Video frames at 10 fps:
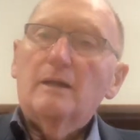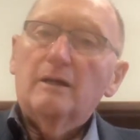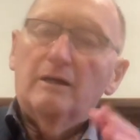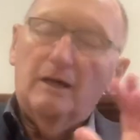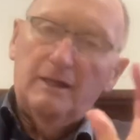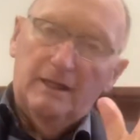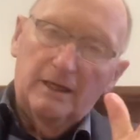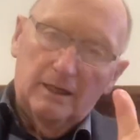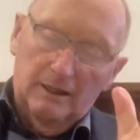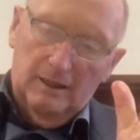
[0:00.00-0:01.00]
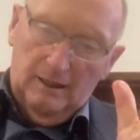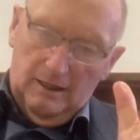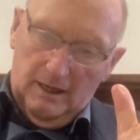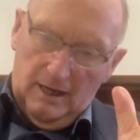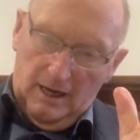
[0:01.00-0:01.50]
You had there
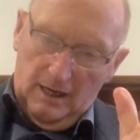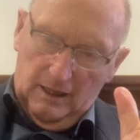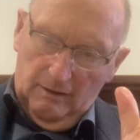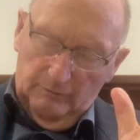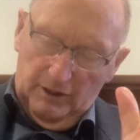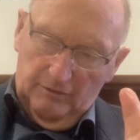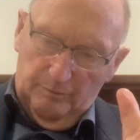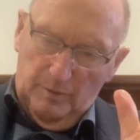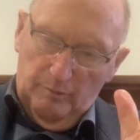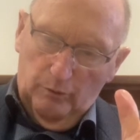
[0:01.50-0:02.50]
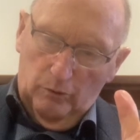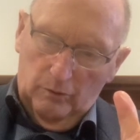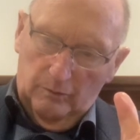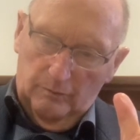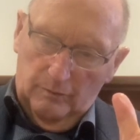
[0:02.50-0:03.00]
a company of
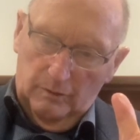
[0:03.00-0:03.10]
people,